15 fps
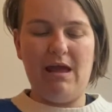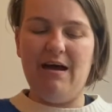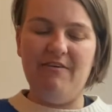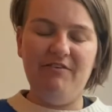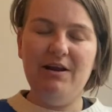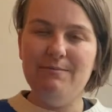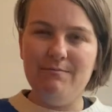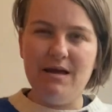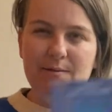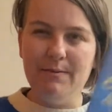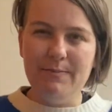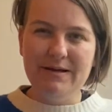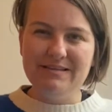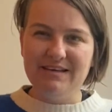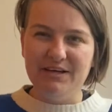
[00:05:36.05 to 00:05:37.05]
I feel like maybe
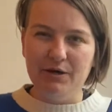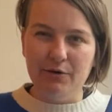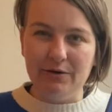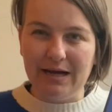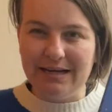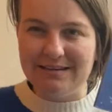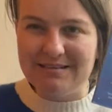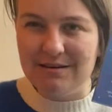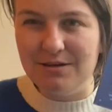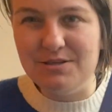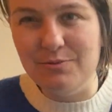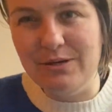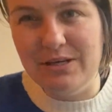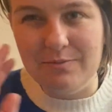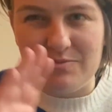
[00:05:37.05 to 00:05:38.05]
because I know
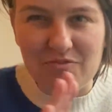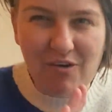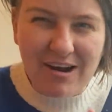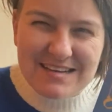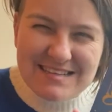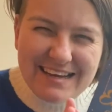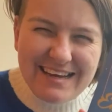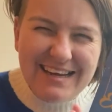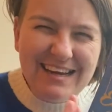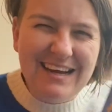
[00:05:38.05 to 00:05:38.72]
Candice-Carty-Williams writing,